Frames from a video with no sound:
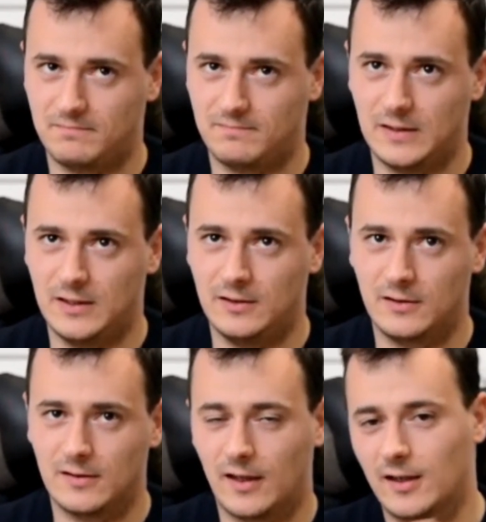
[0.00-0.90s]

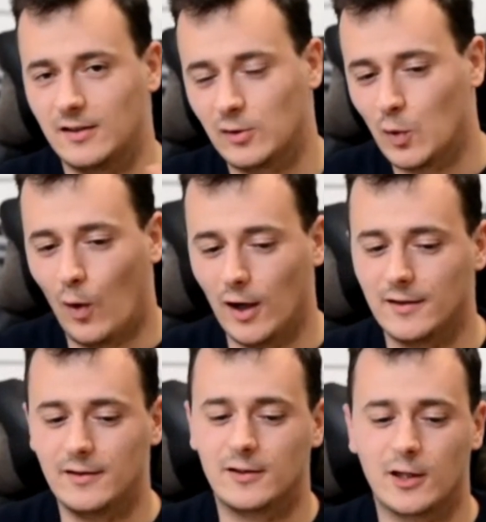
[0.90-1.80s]
in like in
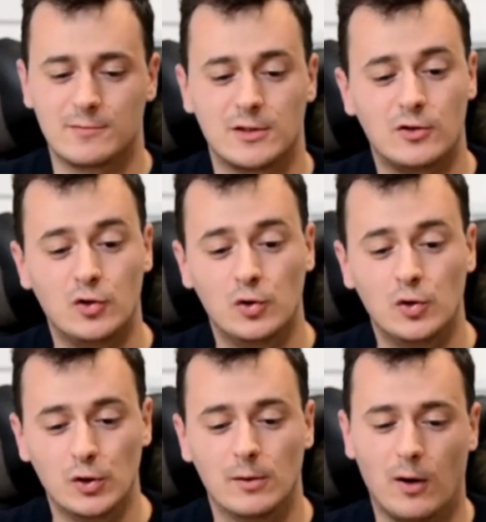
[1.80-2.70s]
quality terms that you
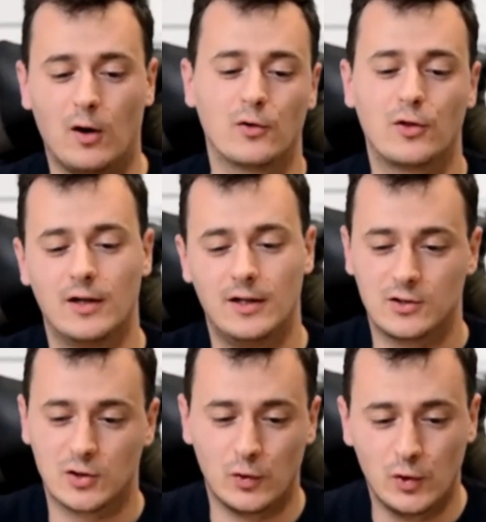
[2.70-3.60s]
do the both
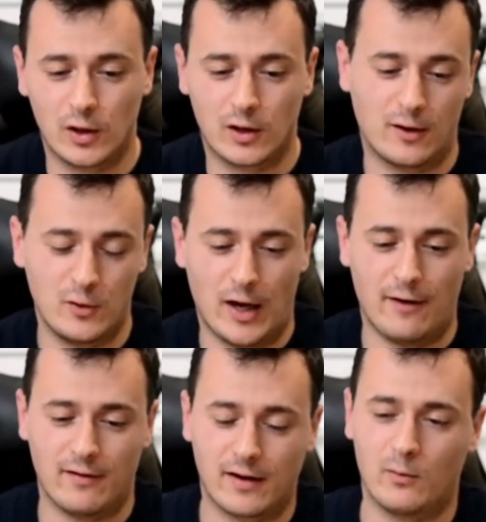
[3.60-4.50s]
so you are you
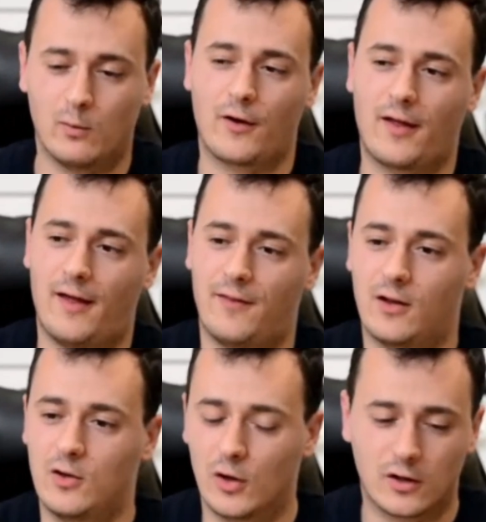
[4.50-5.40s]
have like a work ethic
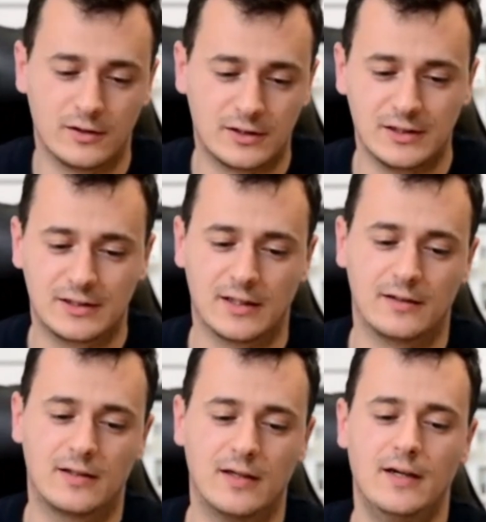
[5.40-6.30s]
you're
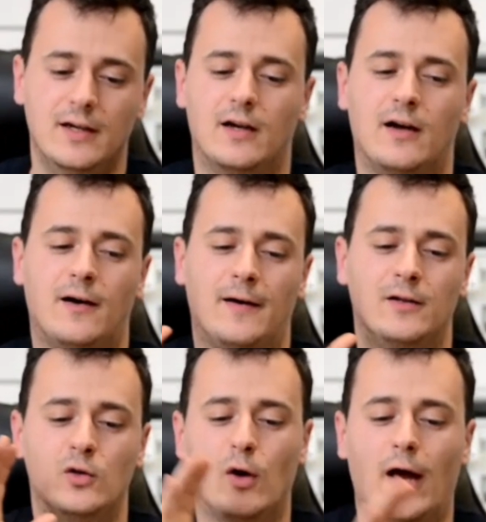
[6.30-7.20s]
consistent uh,
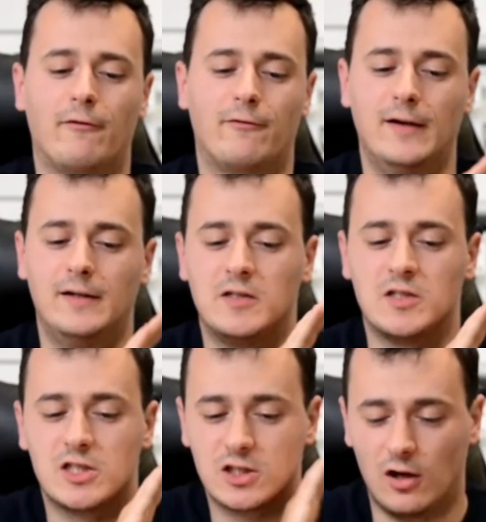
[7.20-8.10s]
and you have
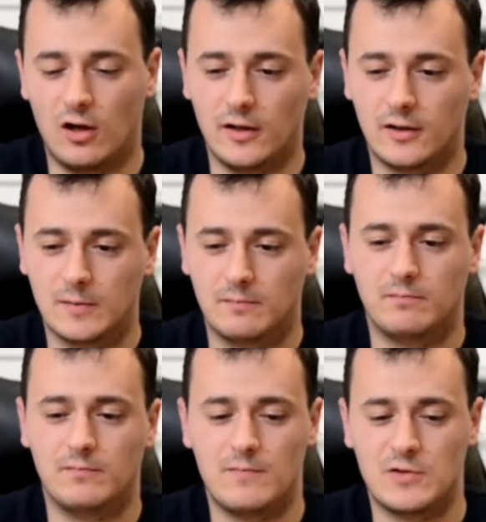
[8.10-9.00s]
solid
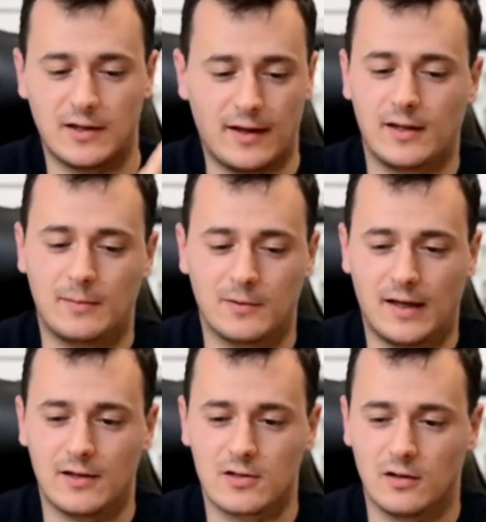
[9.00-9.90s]
genetic
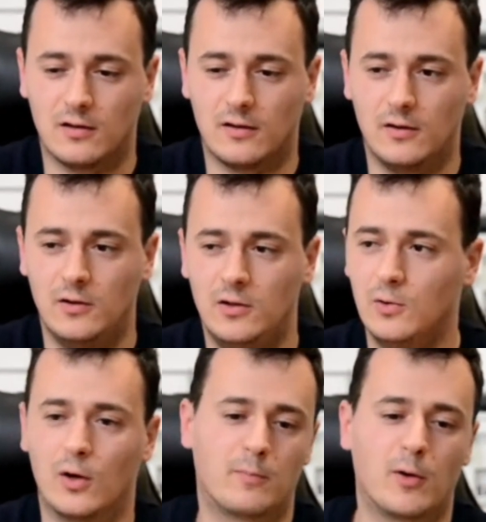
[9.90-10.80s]
potential
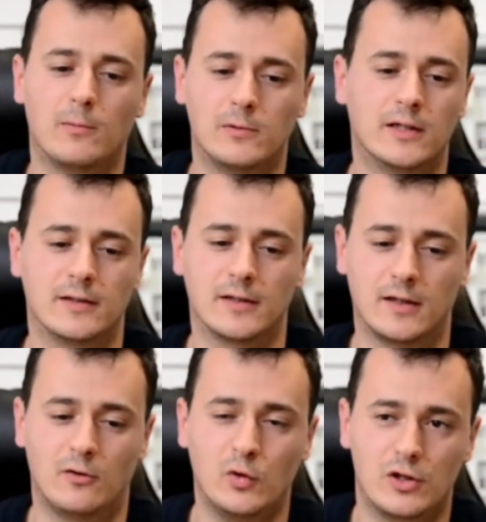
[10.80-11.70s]
you are probably gonna
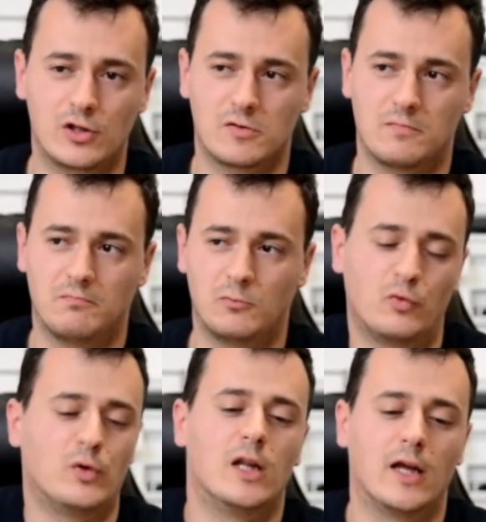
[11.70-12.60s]
reach
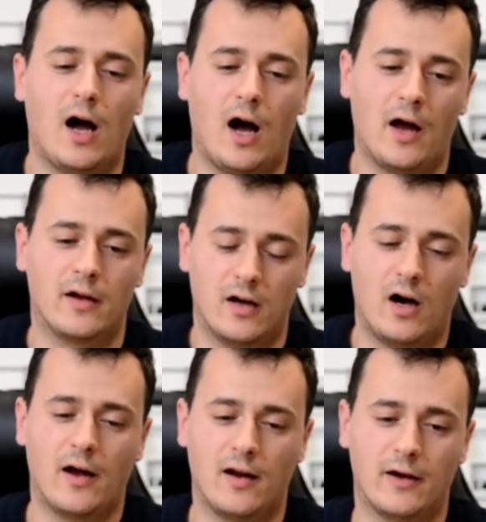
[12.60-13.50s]
really high
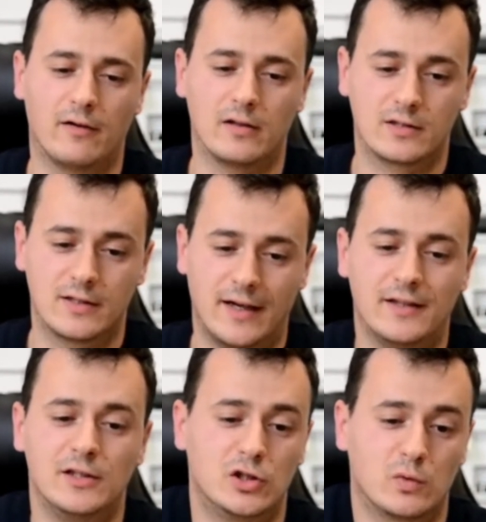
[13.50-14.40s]
high levels
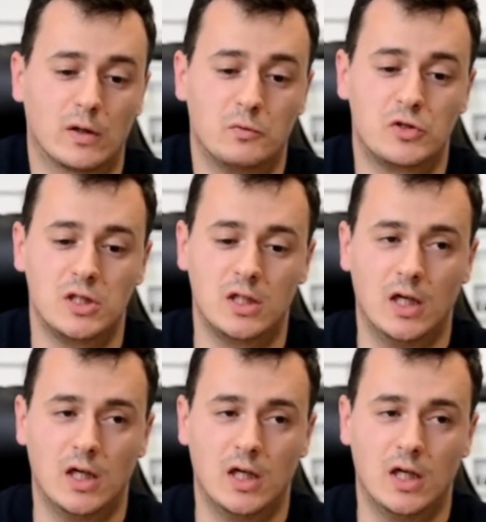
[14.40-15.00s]
and this is what we see